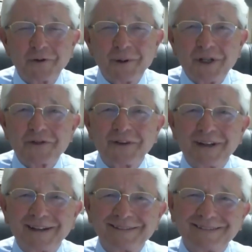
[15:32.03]
very much for
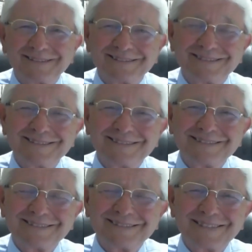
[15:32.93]
that.
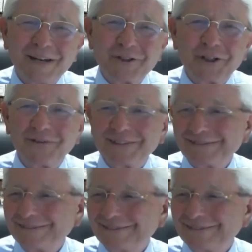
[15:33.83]
That was a good one.